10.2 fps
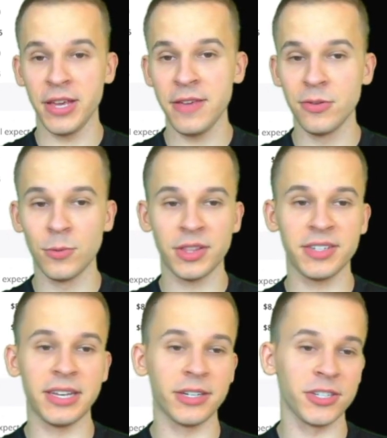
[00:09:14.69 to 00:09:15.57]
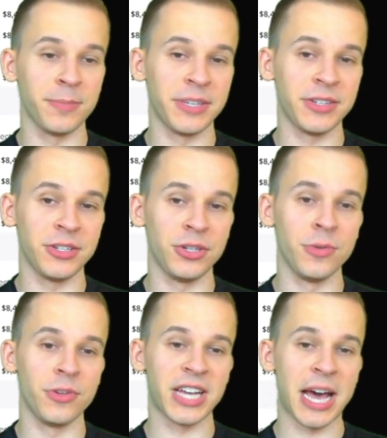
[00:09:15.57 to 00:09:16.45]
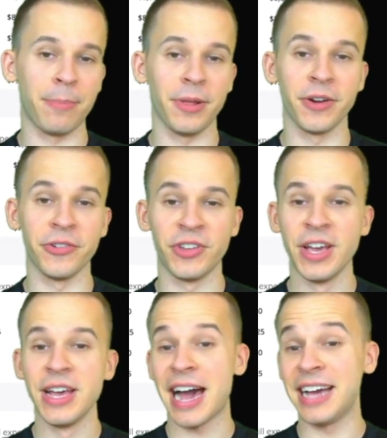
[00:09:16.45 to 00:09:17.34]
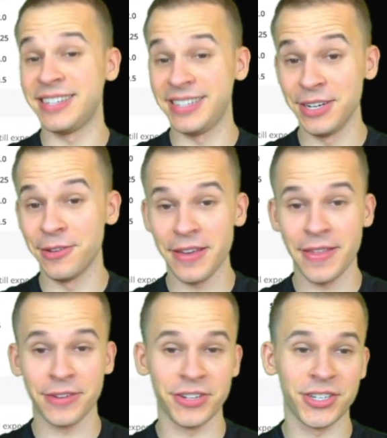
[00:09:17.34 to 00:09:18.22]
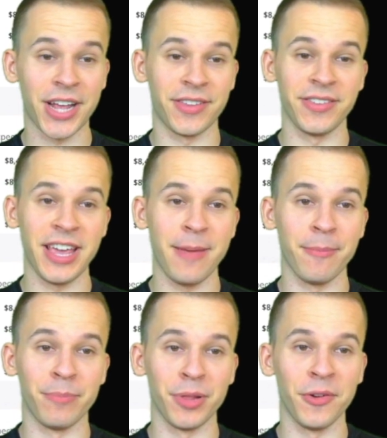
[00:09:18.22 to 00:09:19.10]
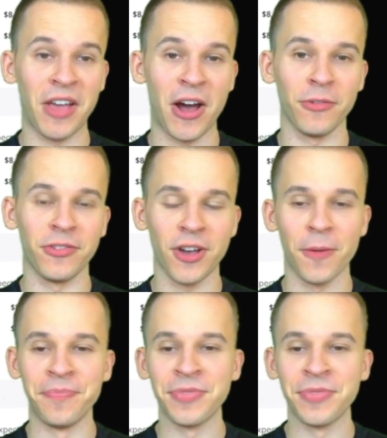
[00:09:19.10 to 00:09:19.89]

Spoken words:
Even with the Celtics missing two of their top players, I still think there's a chance this game blows out. So